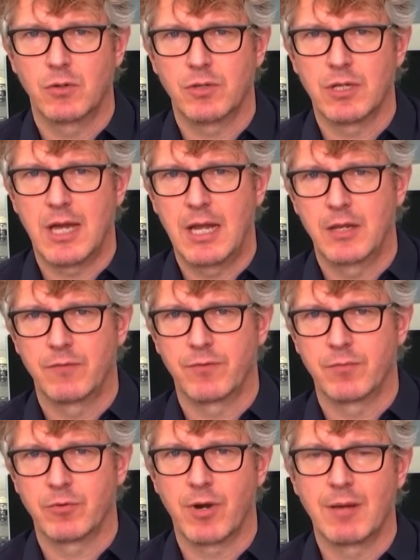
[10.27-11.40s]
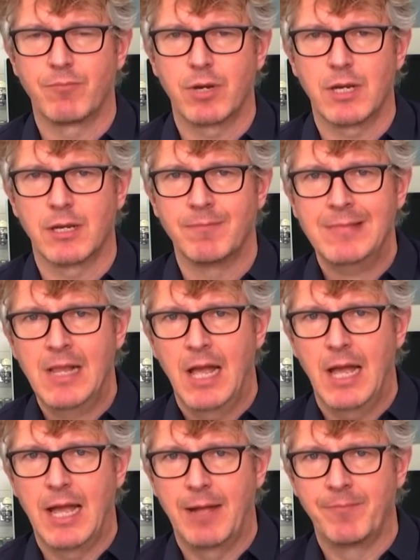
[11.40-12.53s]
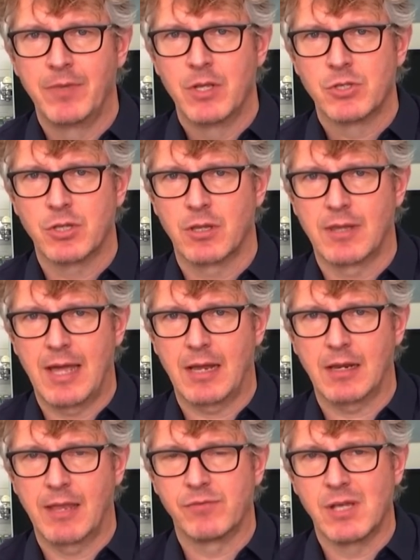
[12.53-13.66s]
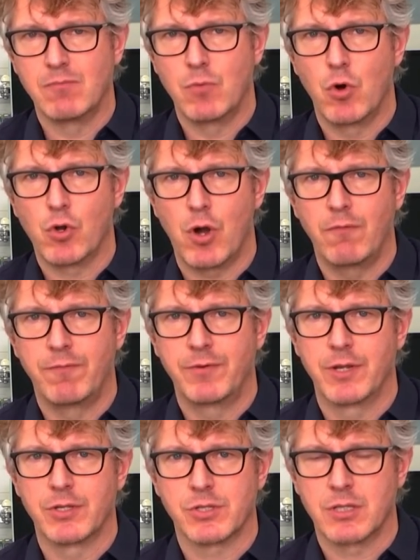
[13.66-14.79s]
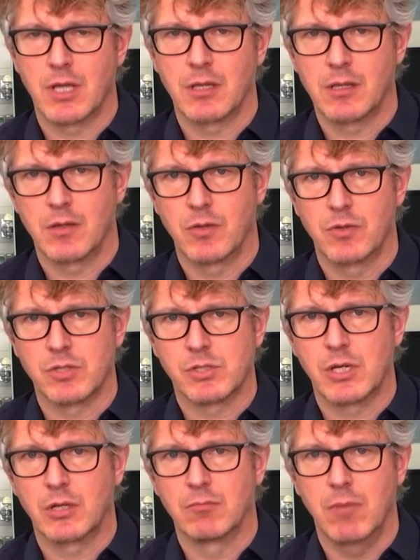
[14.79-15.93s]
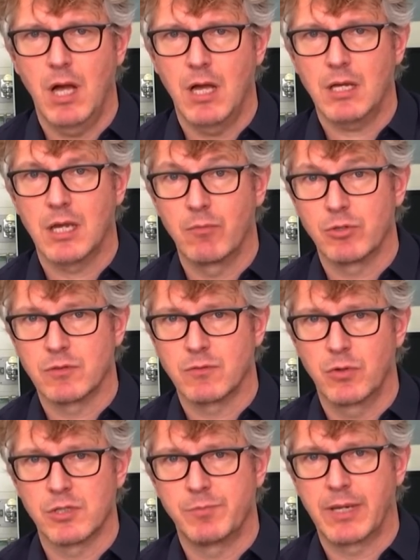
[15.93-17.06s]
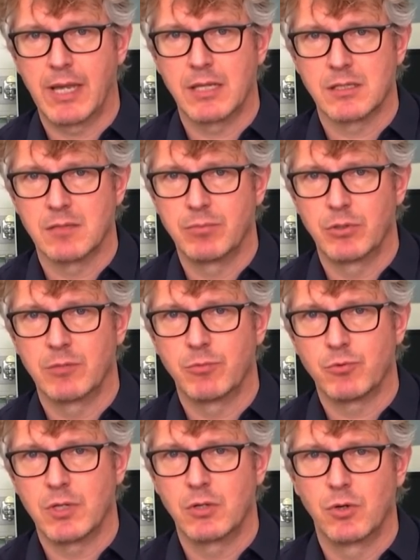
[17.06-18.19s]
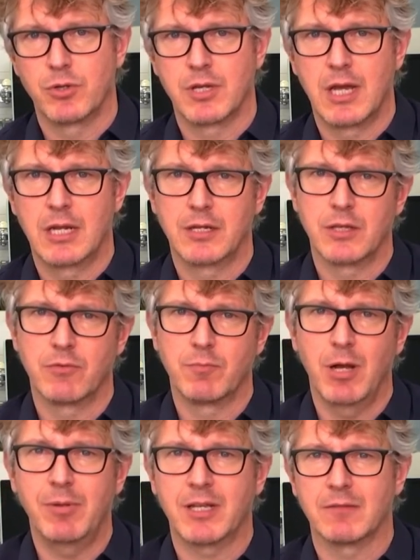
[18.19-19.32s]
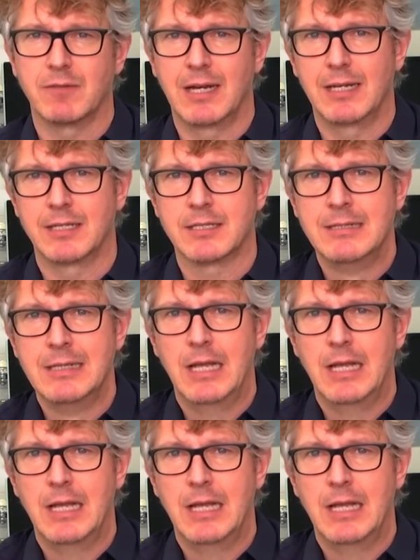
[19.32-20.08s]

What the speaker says: Northern Ireland from Great Britain, so that that gives them more confidence that the single market, which of course begins at the border between Northern Ireland and the Republic of Ireland,